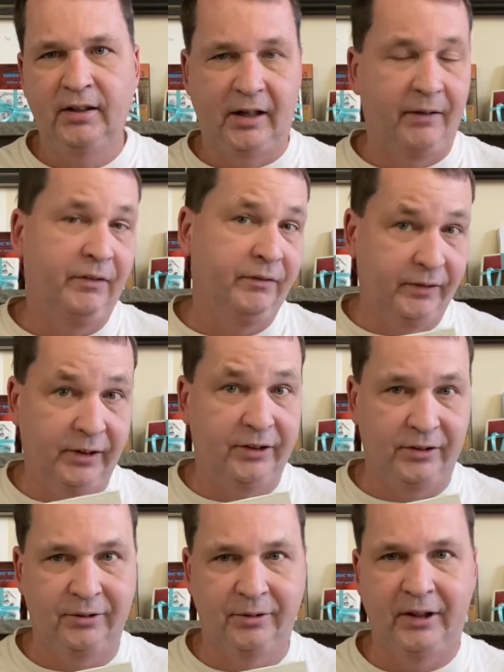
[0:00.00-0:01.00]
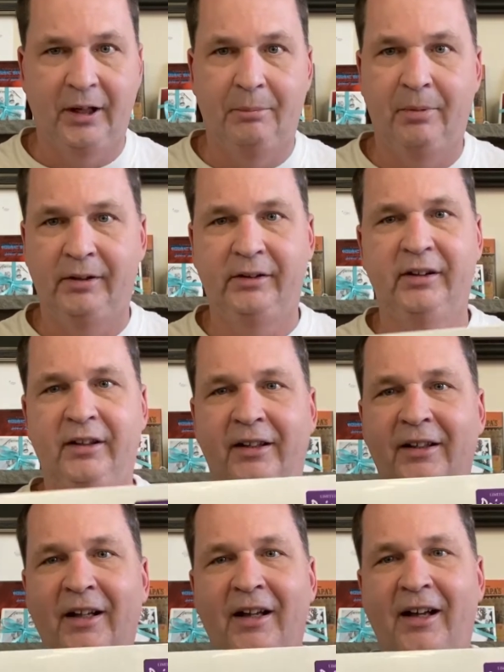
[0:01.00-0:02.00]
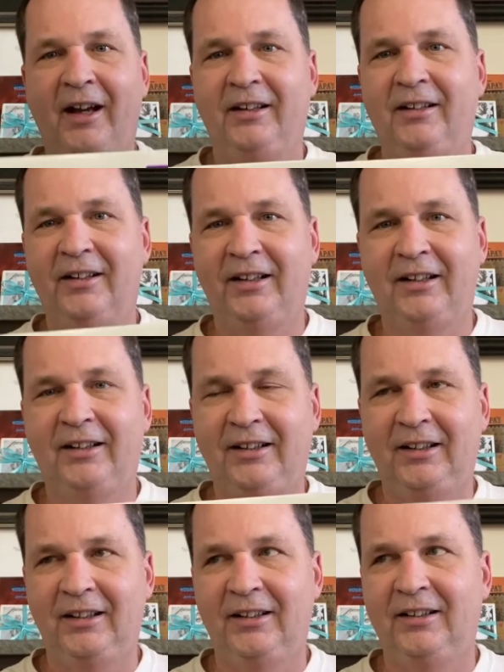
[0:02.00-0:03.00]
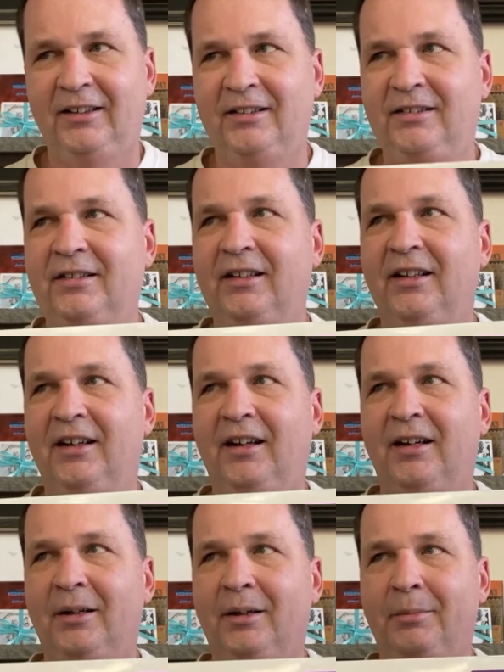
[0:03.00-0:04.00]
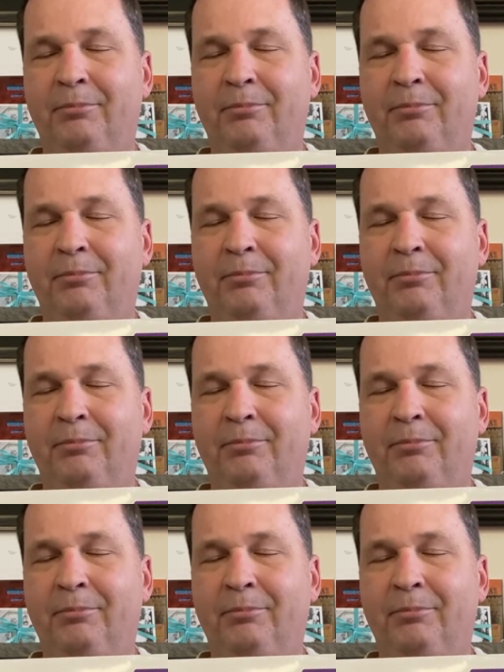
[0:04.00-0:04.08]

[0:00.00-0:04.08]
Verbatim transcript: I haven't even listened to it yet, but the highlight is uh,